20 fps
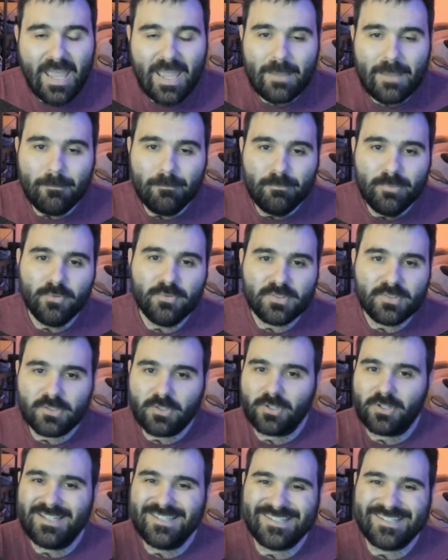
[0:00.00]
A
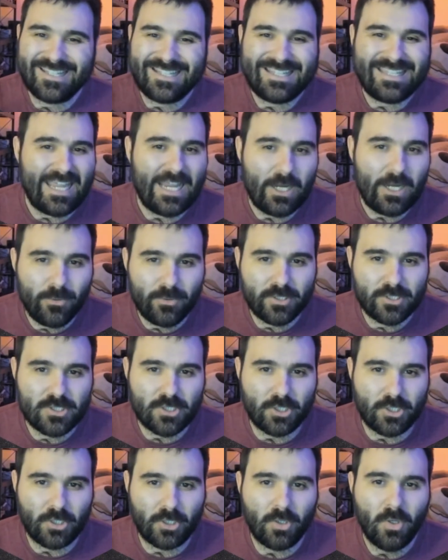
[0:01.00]
booster is a
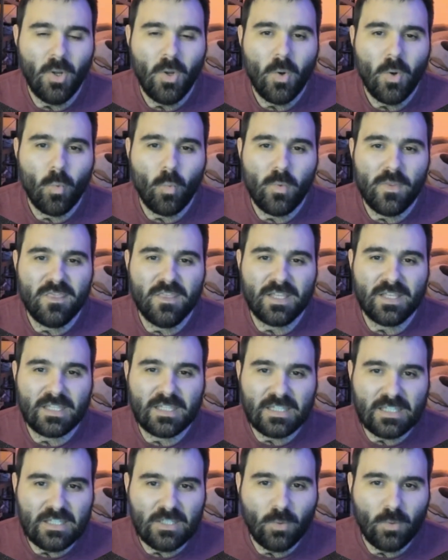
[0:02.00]
character with the
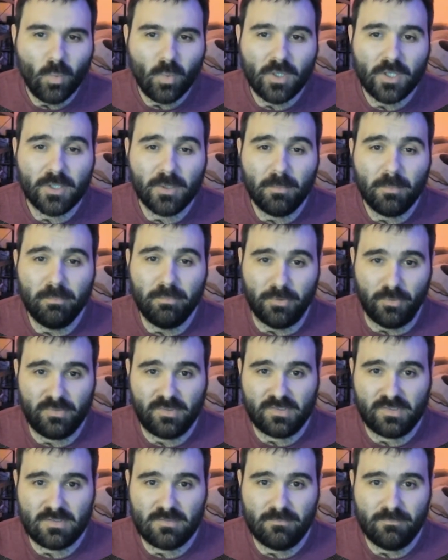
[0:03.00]
keyword
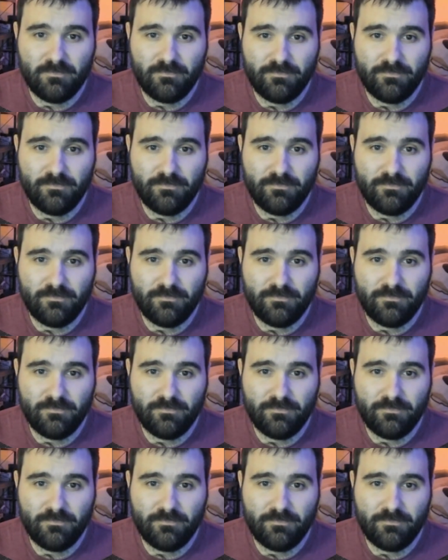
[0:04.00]
boost.